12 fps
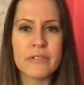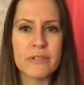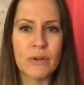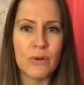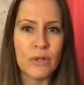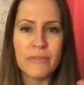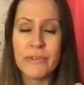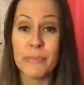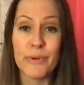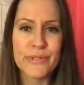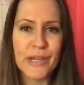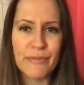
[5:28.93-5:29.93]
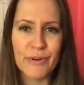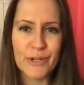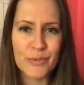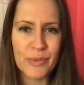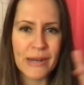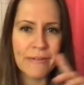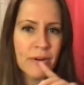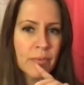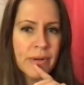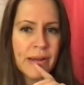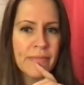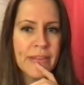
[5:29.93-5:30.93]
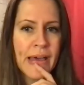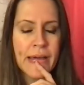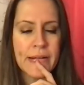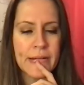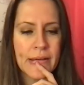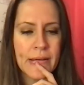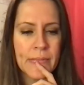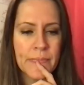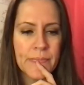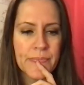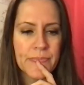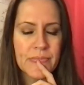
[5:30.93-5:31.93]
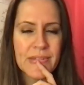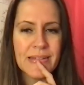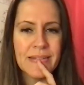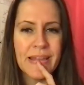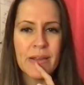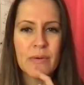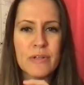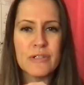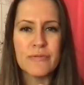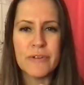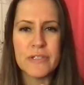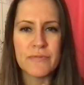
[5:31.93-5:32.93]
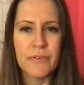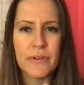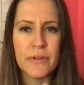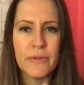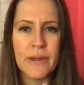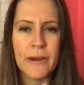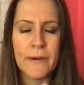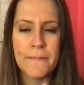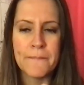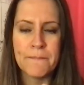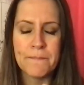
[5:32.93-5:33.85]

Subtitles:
in the whole of the multiverse, whatever that language fits for you there.